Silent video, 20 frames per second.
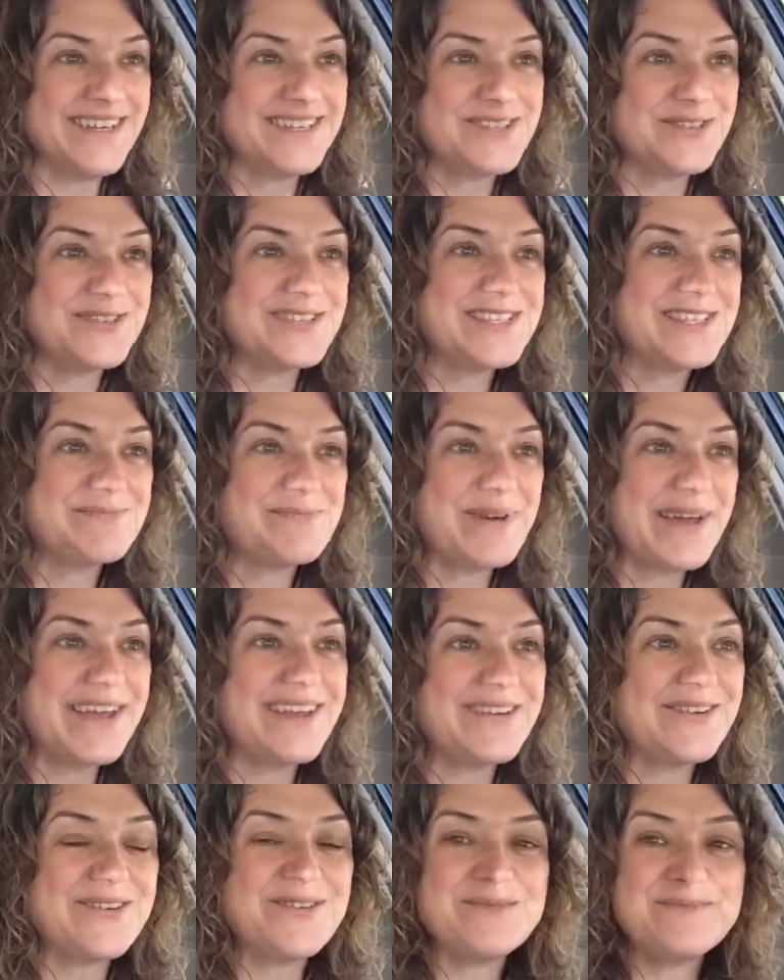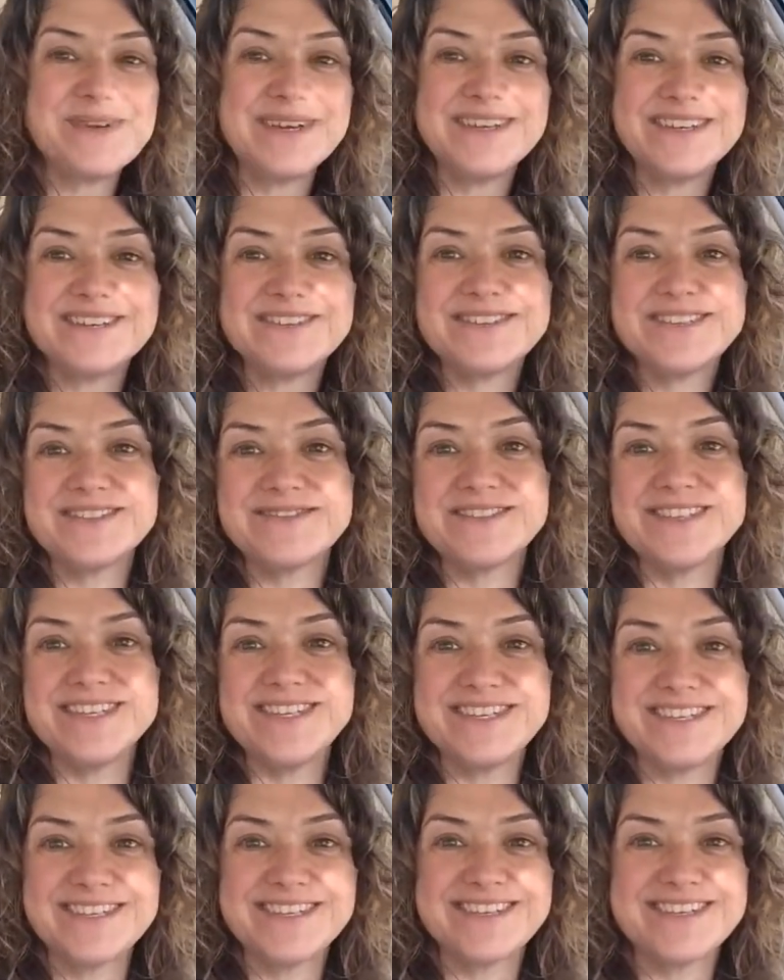So despite all my years of
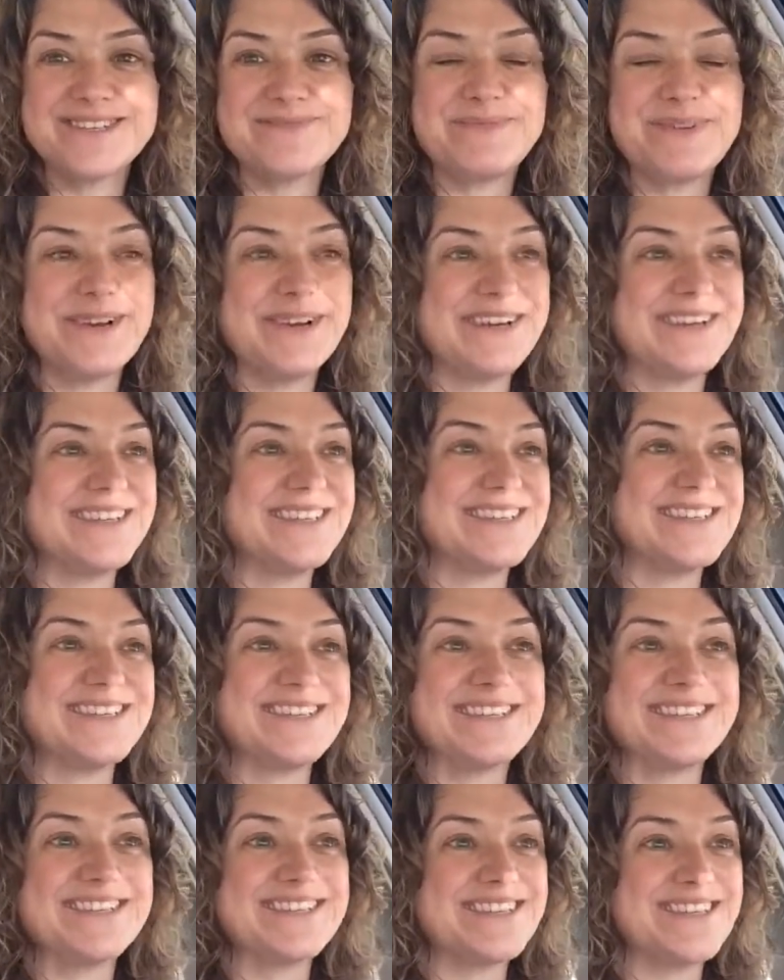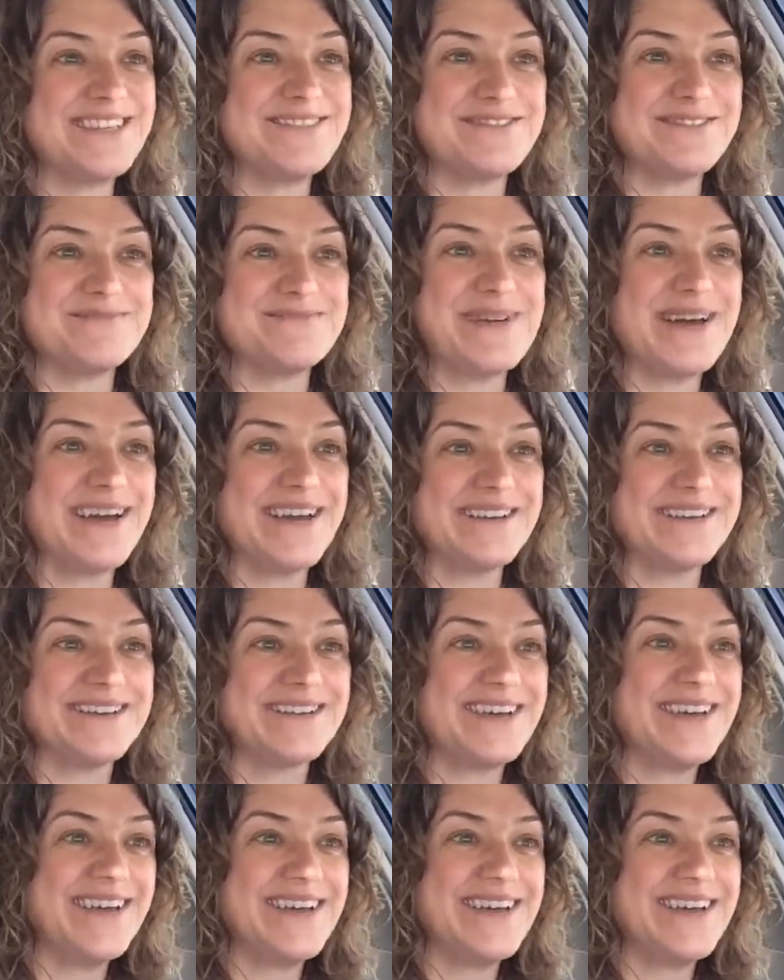teaching experience, it doesn't even matter.